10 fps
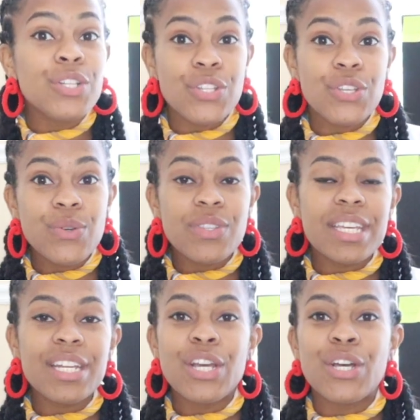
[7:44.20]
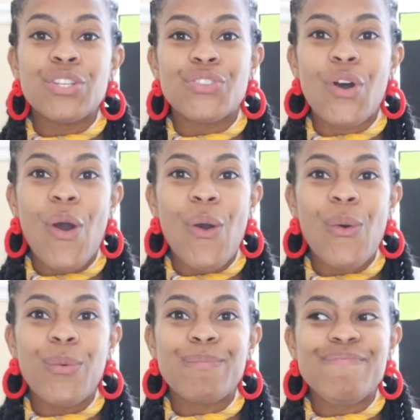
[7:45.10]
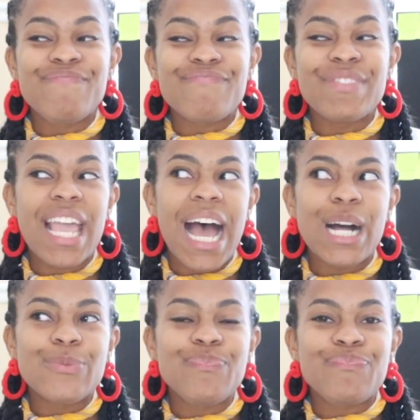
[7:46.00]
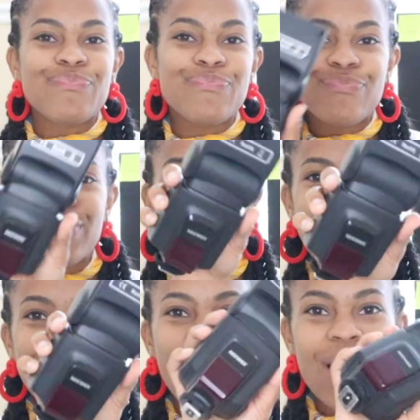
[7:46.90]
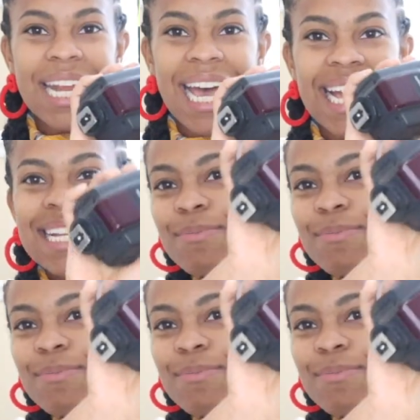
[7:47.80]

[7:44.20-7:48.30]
to use it. So yeah, get on it.